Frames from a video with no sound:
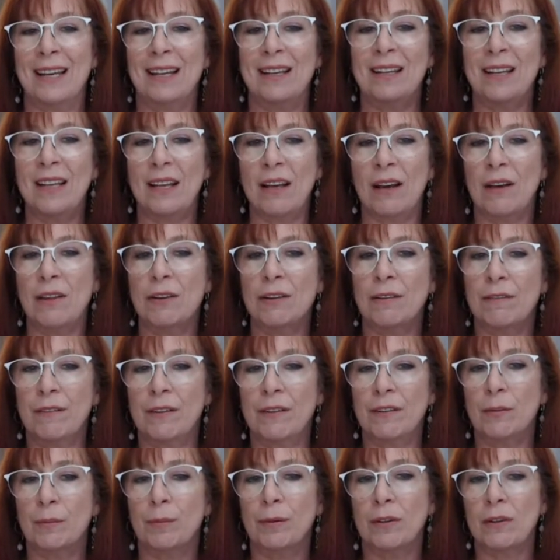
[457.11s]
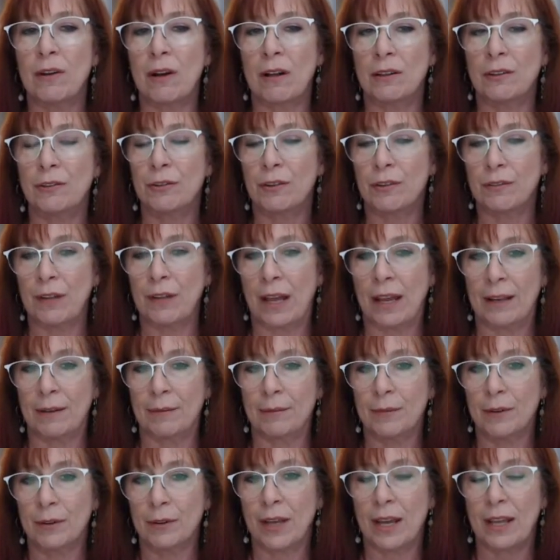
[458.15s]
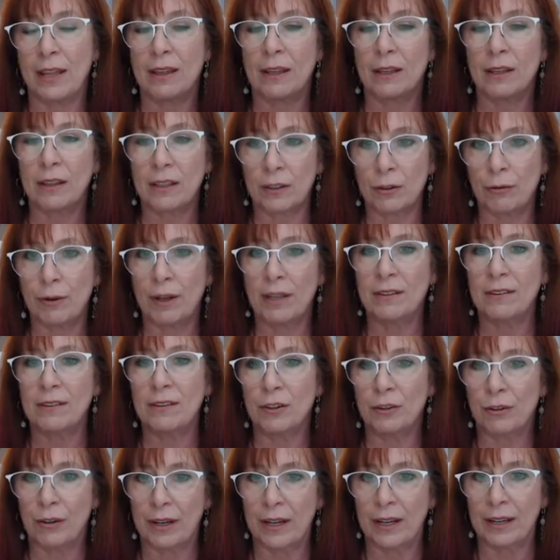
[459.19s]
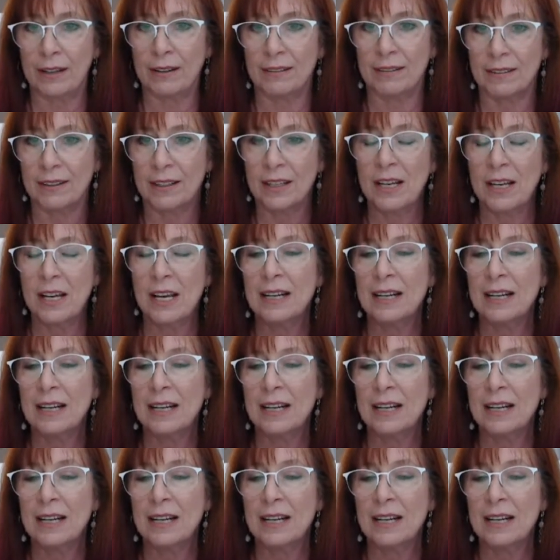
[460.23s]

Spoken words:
any other visible colors of light. Okay, like the reds and the greens.